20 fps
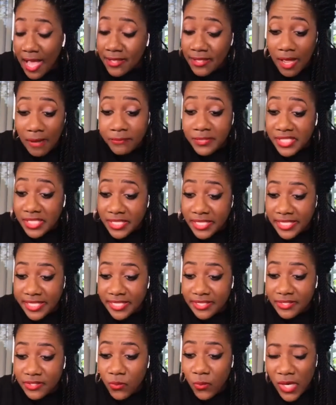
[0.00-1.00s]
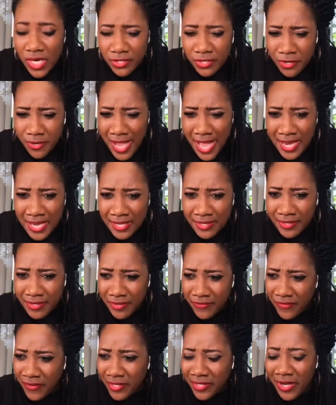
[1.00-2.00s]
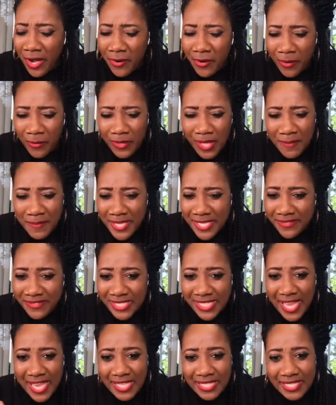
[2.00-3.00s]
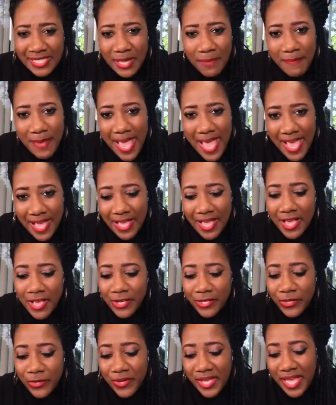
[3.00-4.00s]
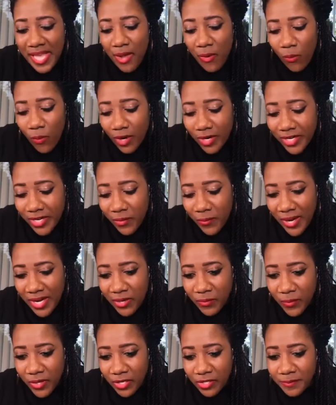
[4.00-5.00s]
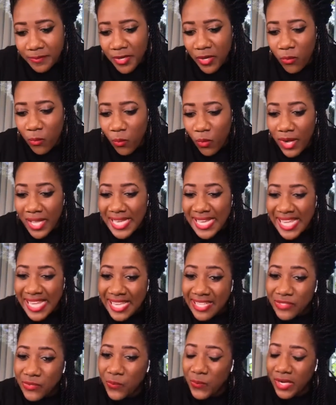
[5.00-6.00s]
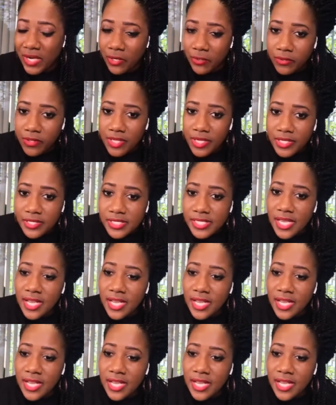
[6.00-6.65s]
I'm serious. Well, you gotta hold on. Let me even take a step back. You can't work your way to wealth, but what is wealth?